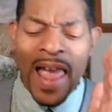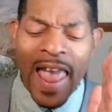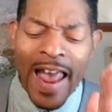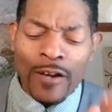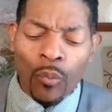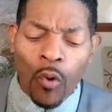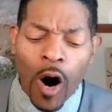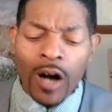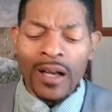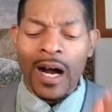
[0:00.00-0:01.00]
and
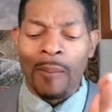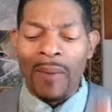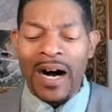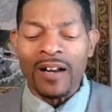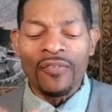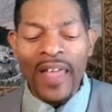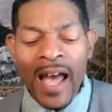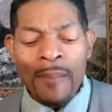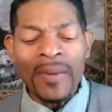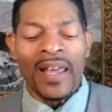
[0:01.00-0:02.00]
walk among
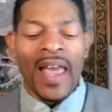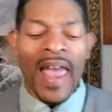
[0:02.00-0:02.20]
them,